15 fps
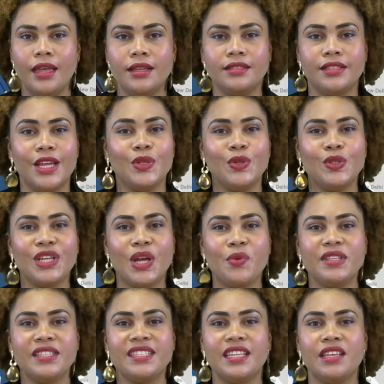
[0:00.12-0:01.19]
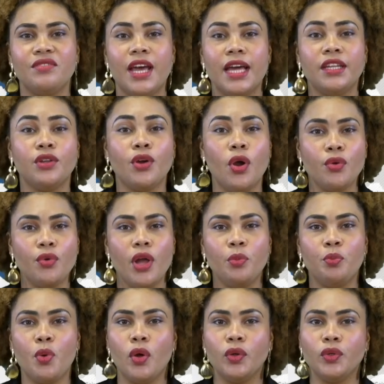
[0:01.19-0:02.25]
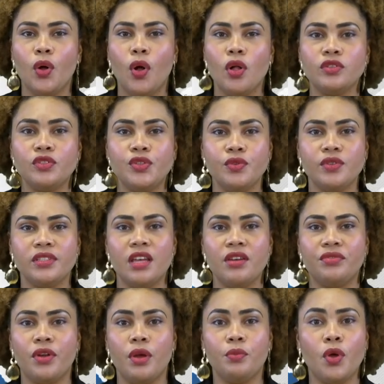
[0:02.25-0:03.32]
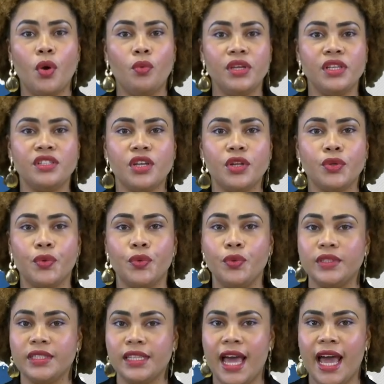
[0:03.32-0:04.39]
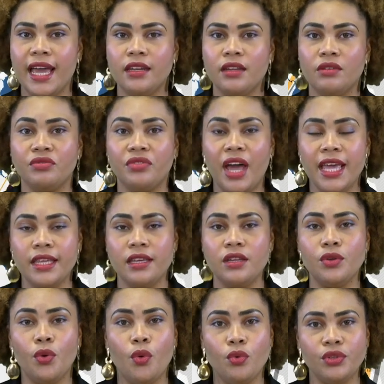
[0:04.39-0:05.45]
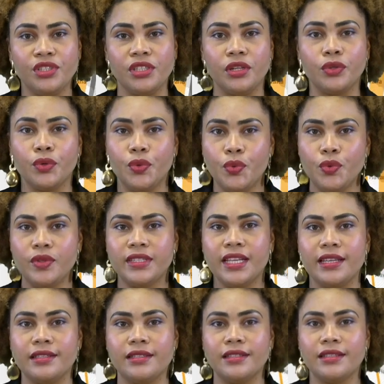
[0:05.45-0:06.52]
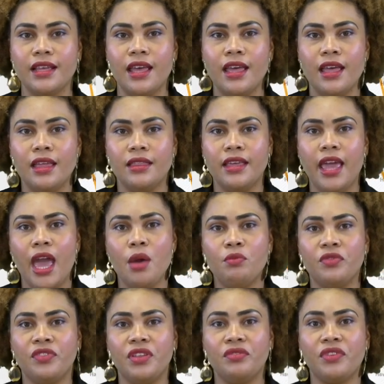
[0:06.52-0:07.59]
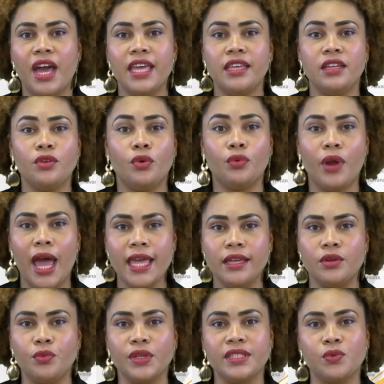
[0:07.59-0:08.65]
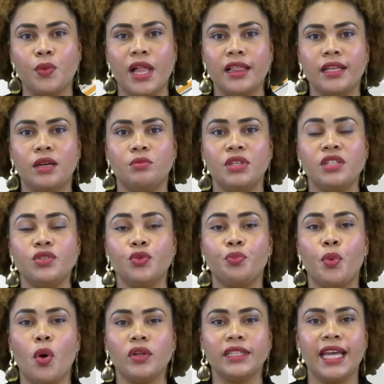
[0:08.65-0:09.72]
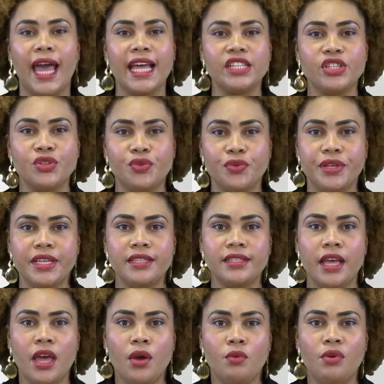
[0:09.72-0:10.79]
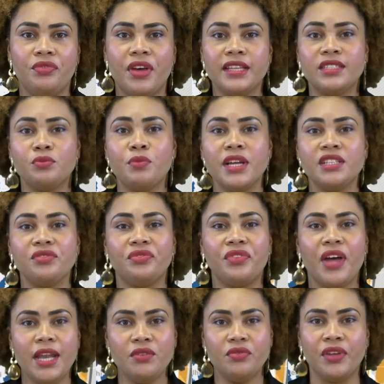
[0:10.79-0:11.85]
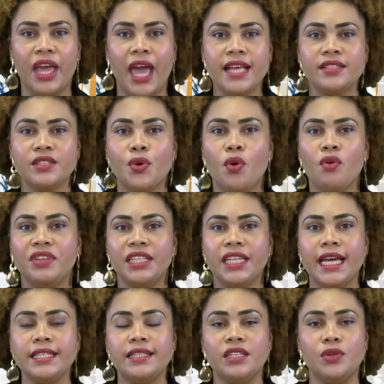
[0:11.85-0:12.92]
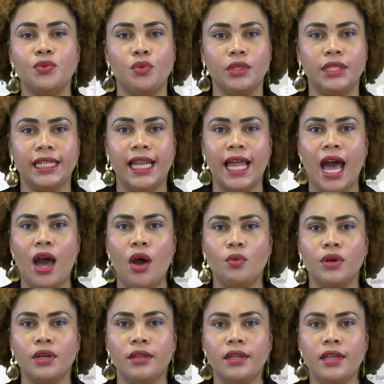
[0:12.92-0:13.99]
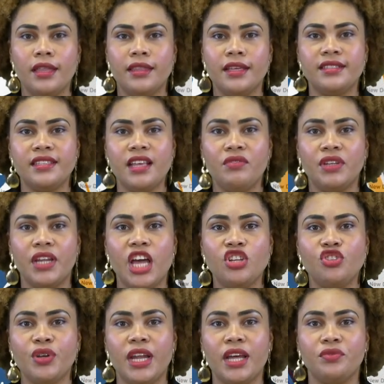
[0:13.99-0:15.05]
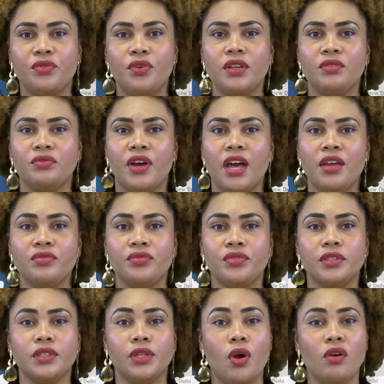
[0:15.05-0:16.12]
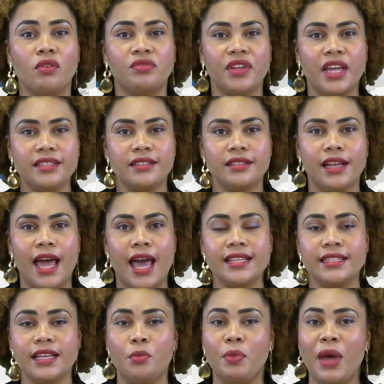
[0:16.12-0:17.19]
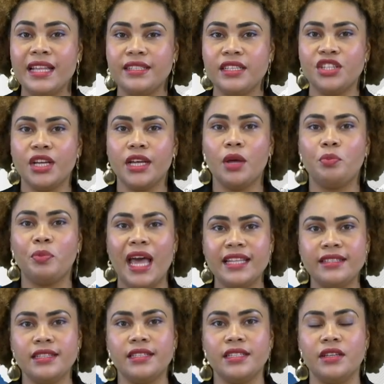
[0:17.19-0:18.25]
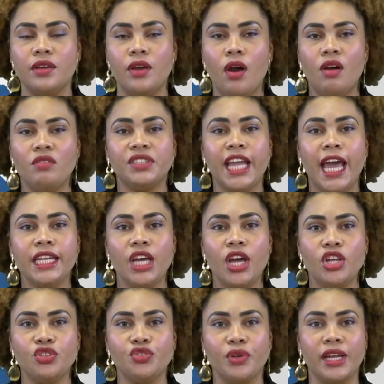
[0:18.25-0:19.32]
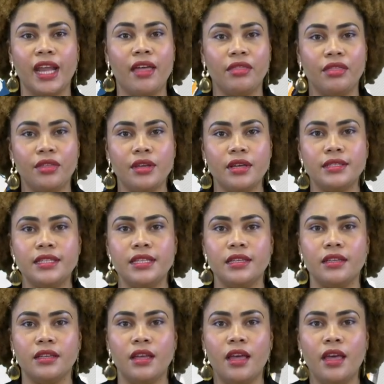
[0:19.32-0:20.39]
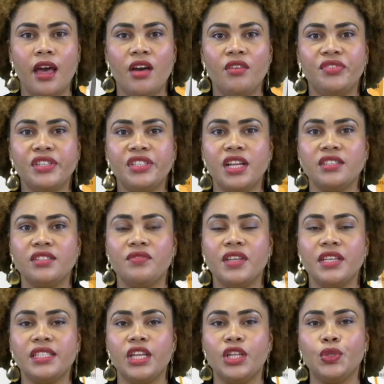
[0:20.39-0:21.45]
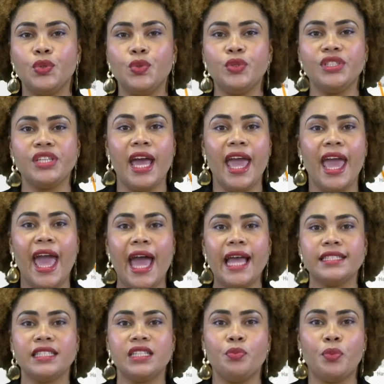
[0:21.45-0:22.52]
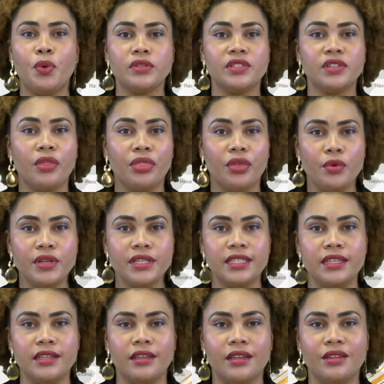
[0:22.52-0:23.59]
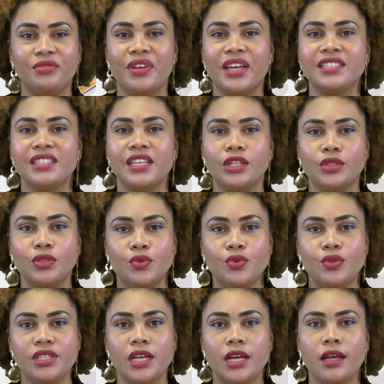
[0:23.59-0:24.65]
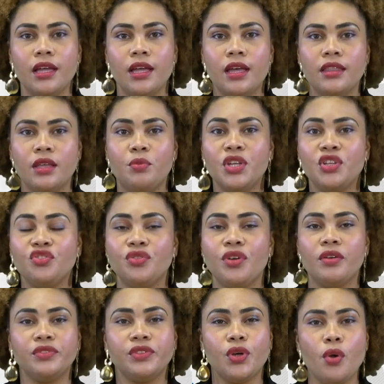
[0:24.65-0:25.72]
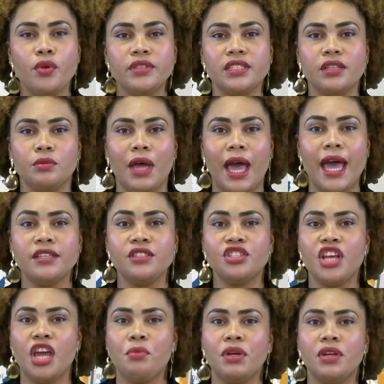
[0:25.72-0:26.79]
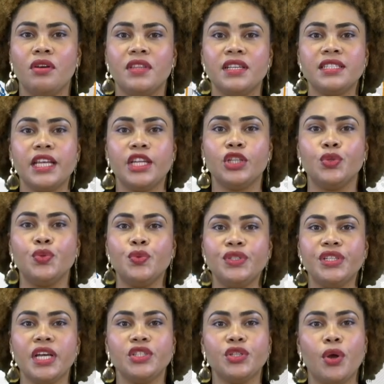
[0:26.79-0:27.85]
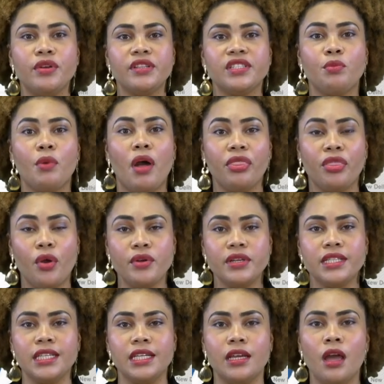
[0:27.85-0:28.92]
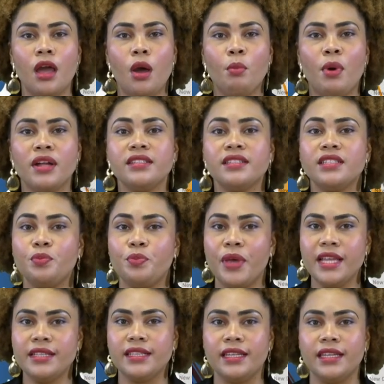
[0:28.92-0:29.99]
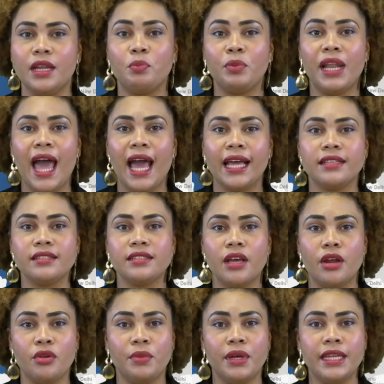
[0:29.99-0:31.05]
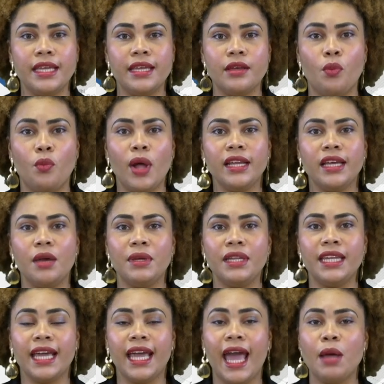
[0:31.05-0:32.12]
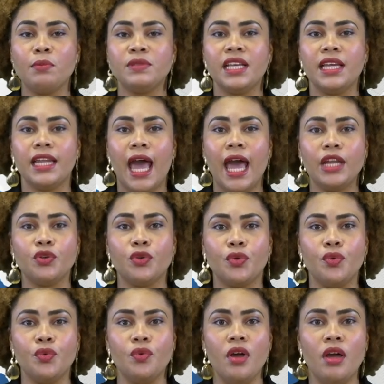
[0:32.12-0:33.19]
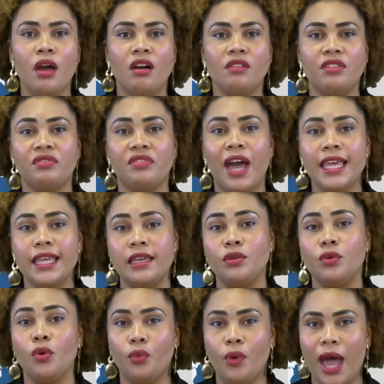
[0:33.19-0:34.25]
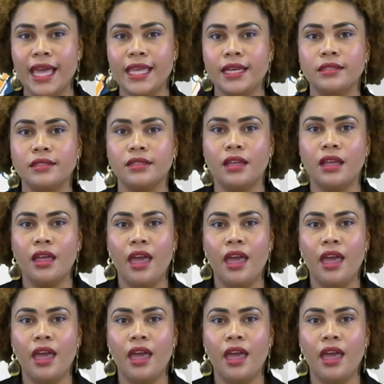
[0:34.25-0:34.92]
Saint Lucia received an inaugural port call Tuesday from Norwegian Cruise Line Viking Ocean Cruises. The MV Viking Orion was welcomed into Port Castries with as much fanfare as COVID-19 would allow. The 745-foot-long vessel has a passenger capacity of 930. Officials of the Saint Lucia Air and Seaports Authority, Invest Saint Lucia, the Ministry of Tourism, and Chairman of the Saint Lucia Tourism Authority participated in a plaque ceremony welcoming the captain and crew of the Viking Orion.